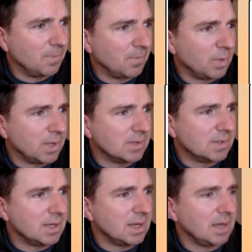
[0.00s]
we can
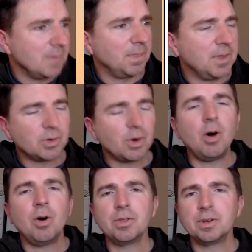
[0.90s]
see these are
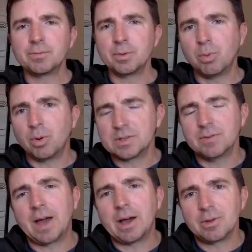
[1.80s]
all the different points of
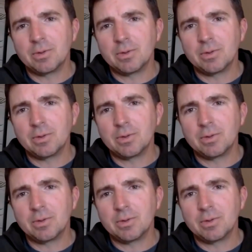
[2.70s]
value